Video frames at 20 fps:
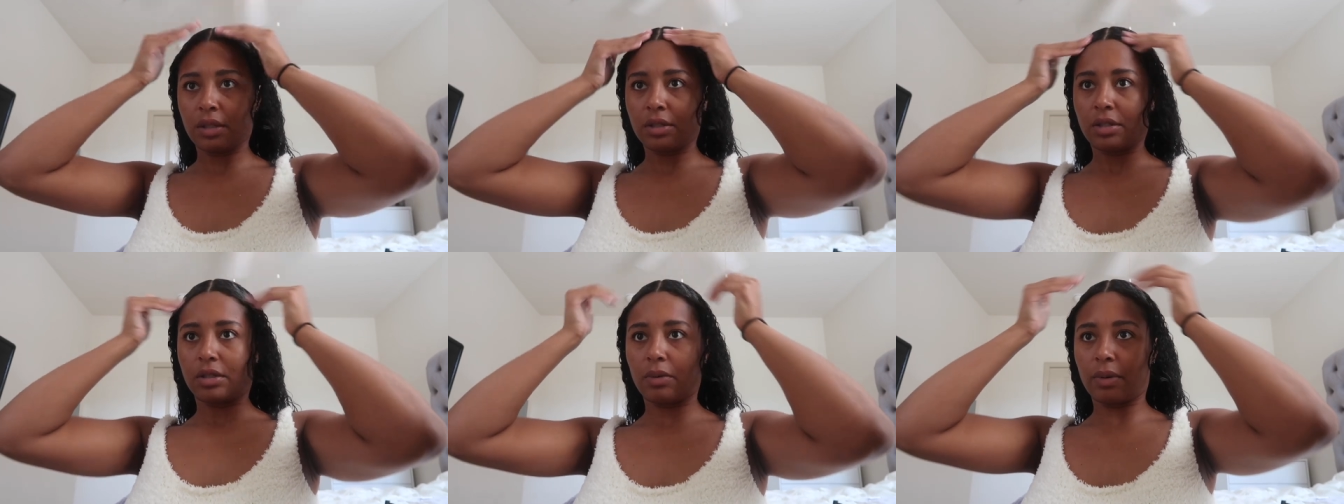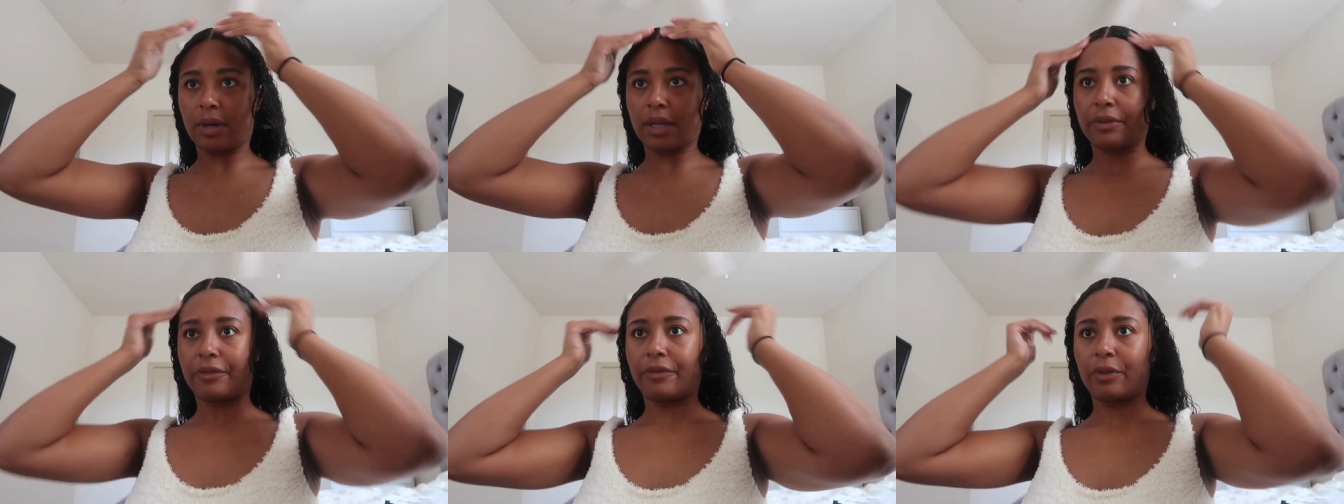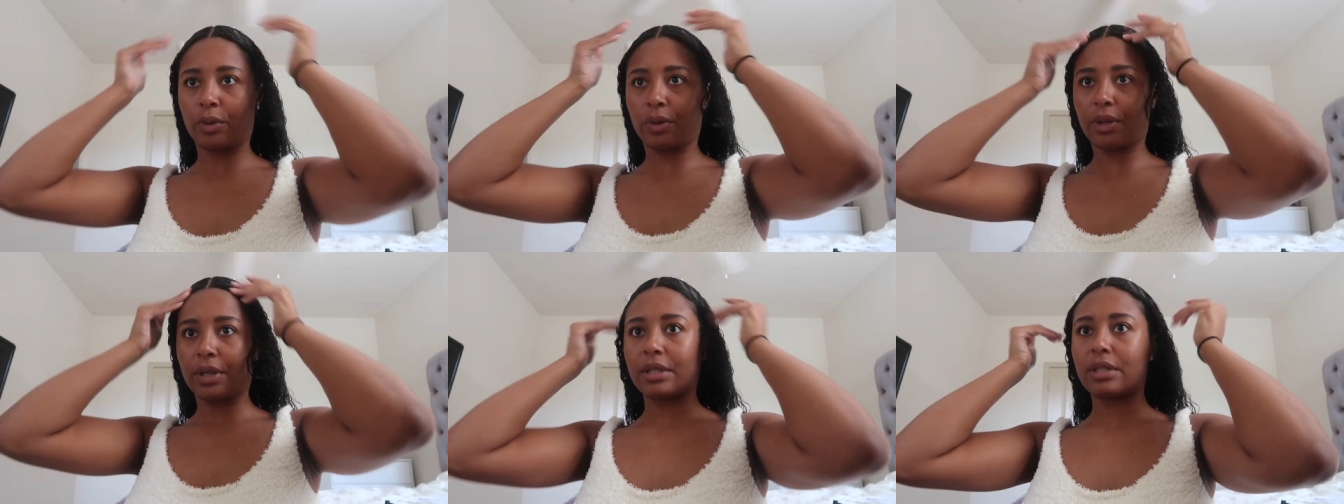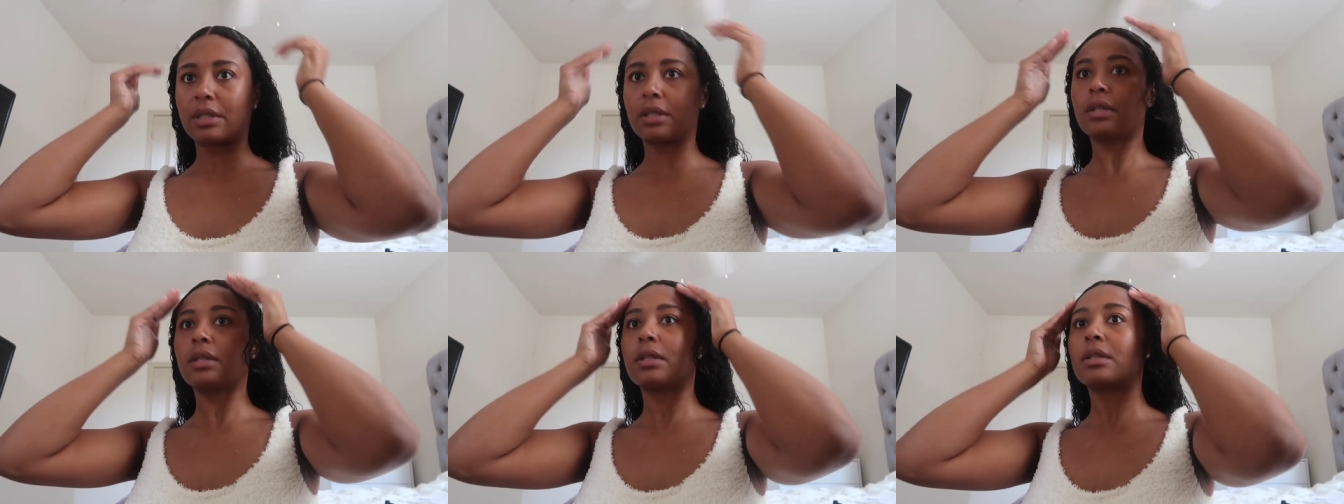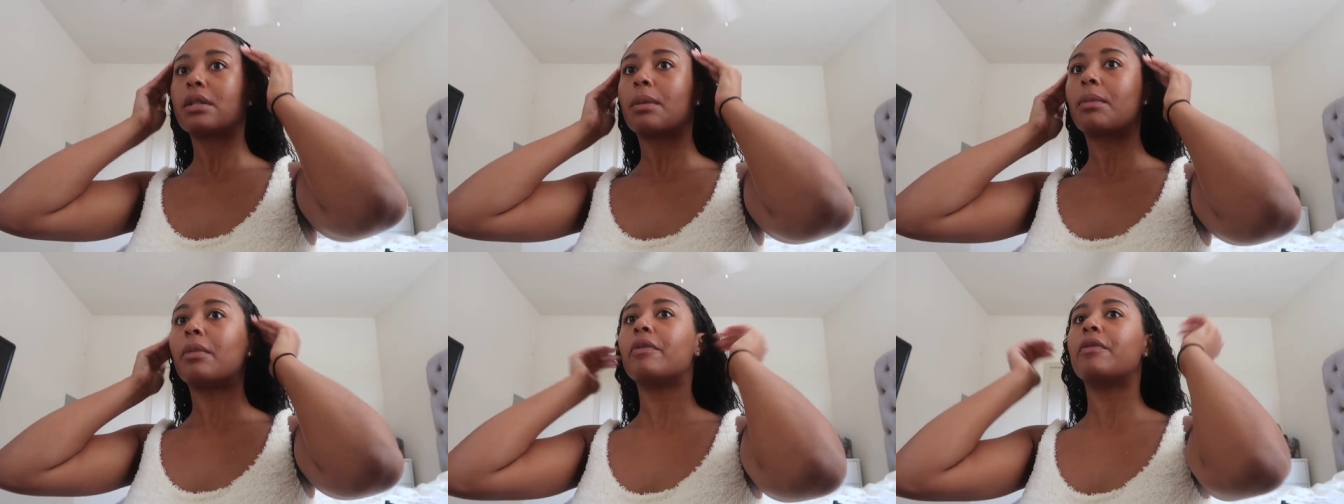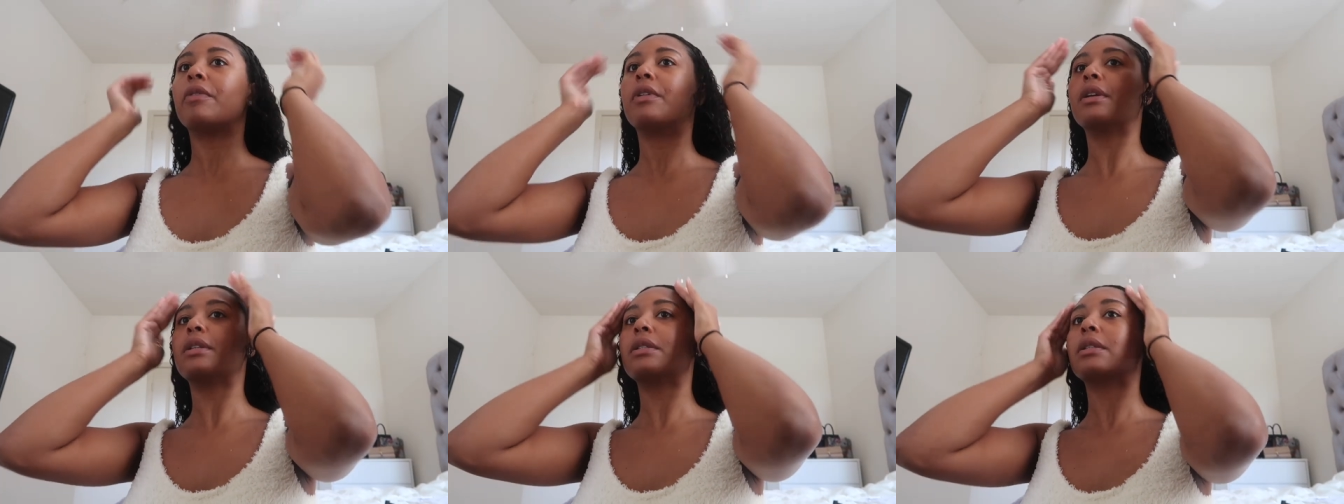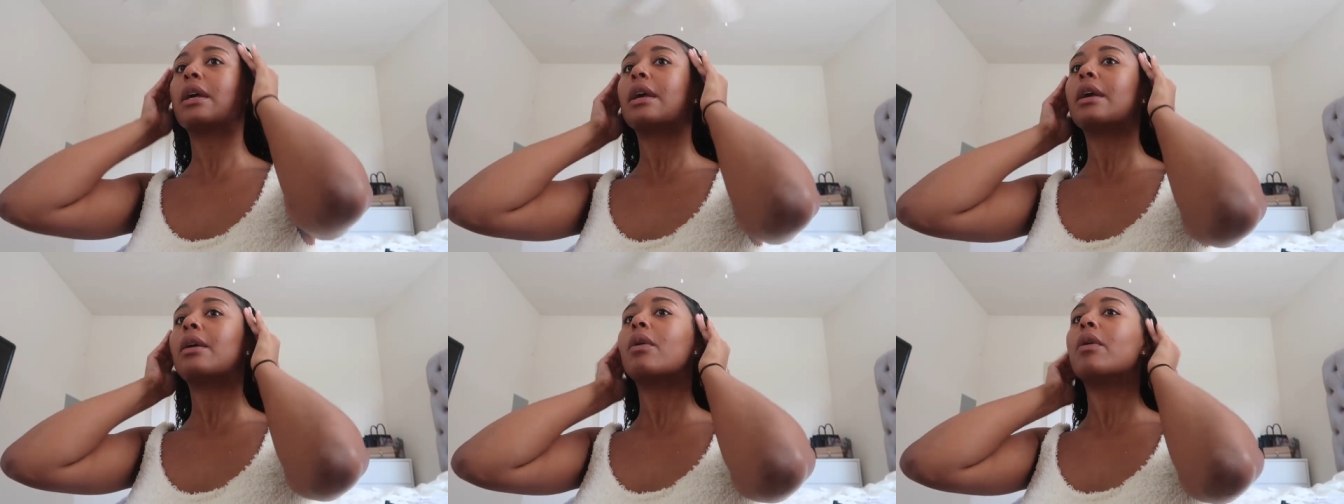So I focus some of
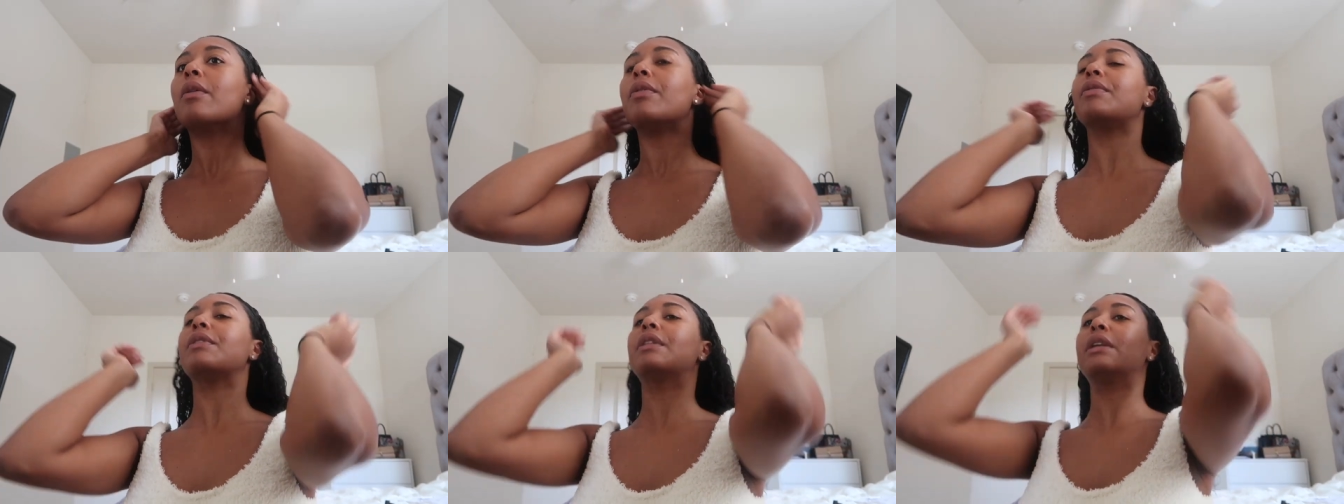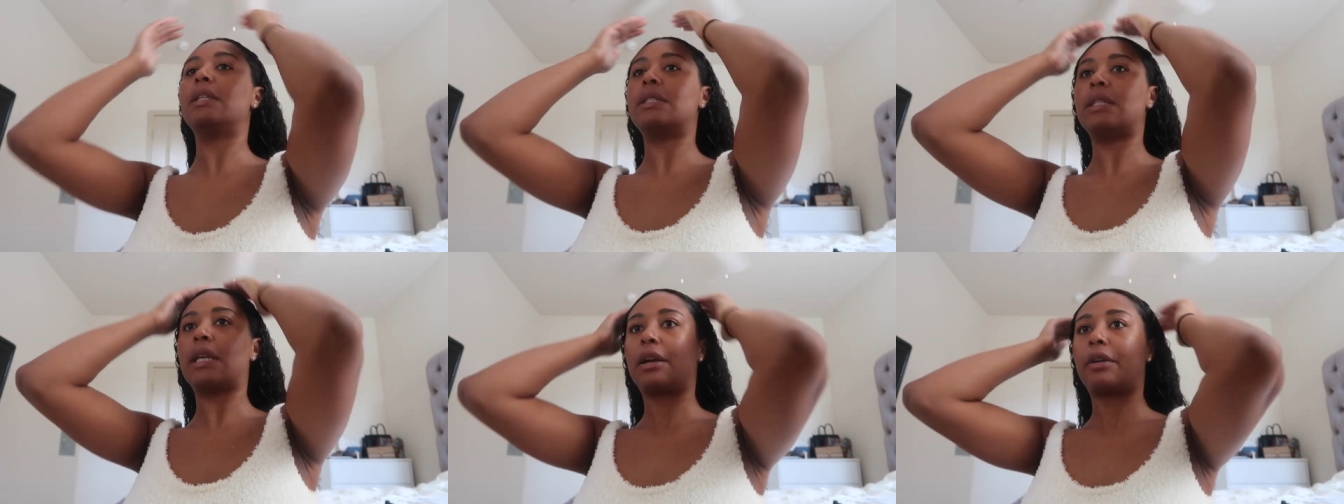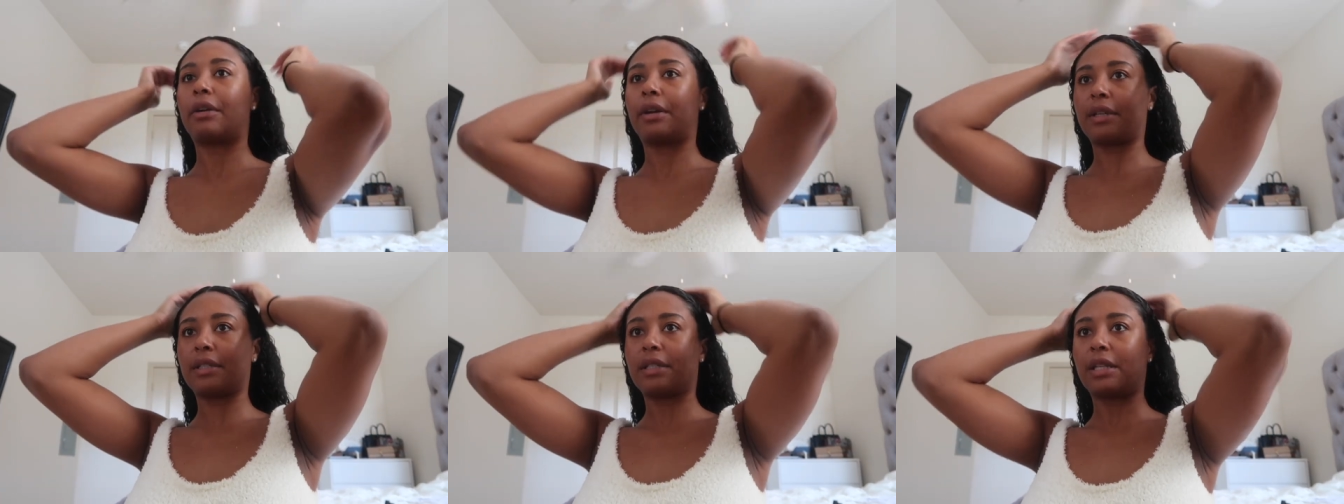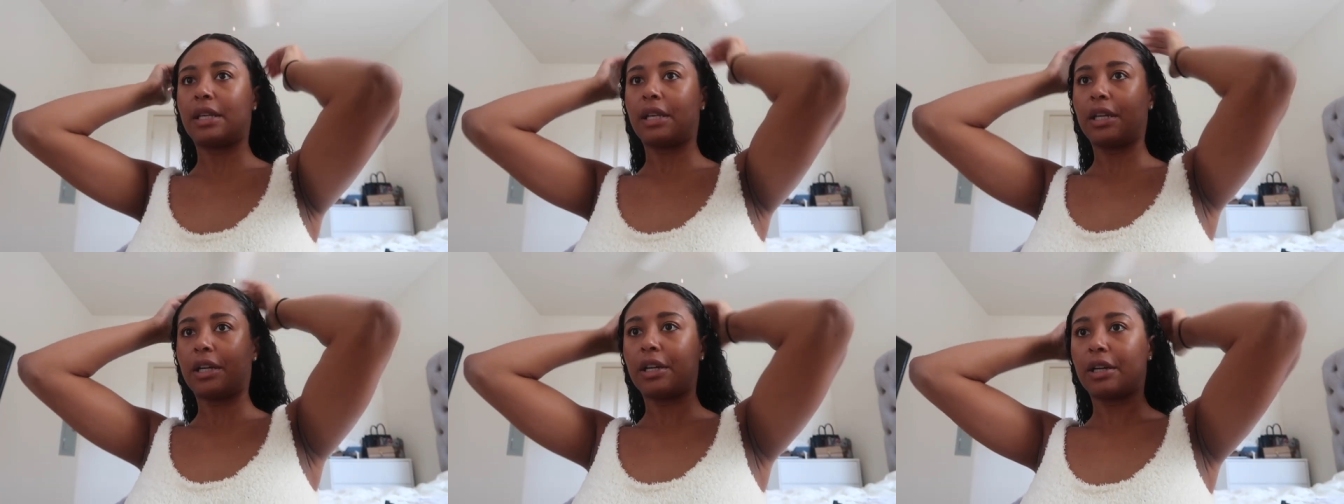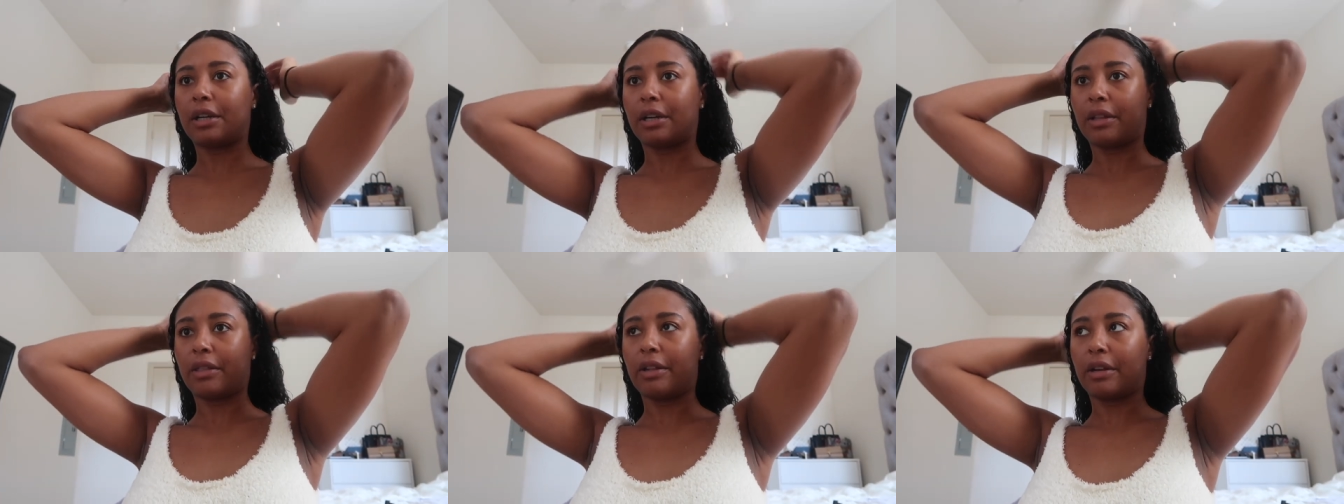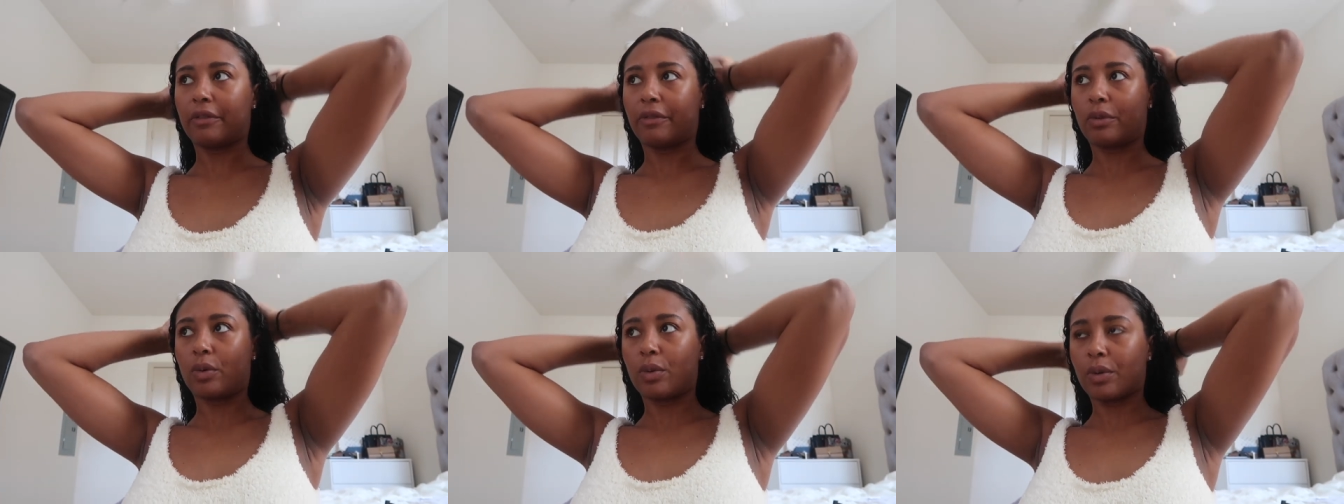this like on these areas here and then of